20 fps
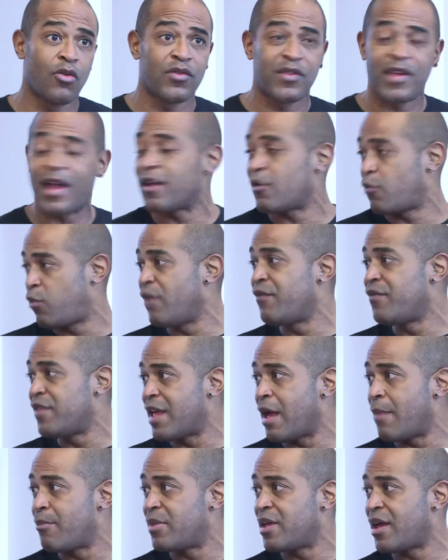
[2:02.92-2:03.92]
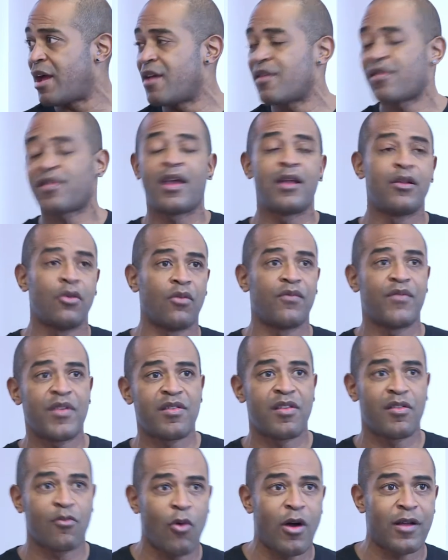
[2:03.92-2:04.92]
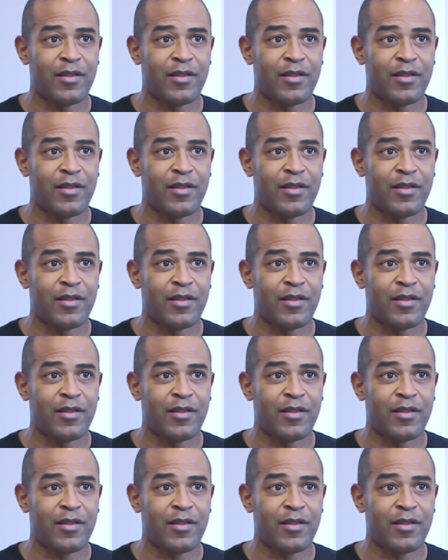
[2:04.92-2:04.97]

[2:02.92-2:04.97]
contact with the NBA, saying, look, this is